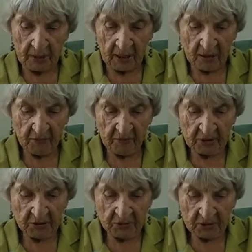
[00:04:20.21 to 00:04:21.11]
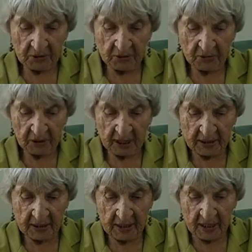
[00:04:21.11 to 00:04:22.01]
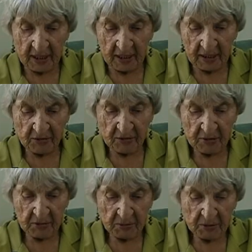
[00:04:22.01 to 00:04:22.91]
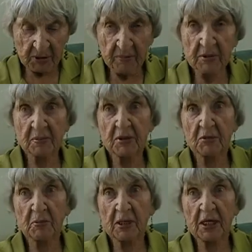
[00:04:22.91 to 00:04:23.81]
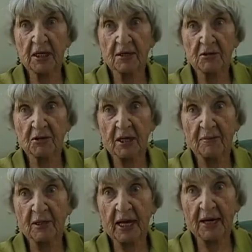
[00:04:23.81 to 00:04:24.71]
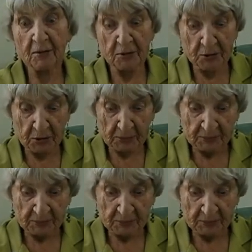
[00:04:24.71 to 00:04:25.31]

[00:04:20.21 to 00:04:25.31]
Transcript: and eventually decided that since we seemed to be speaking the same language,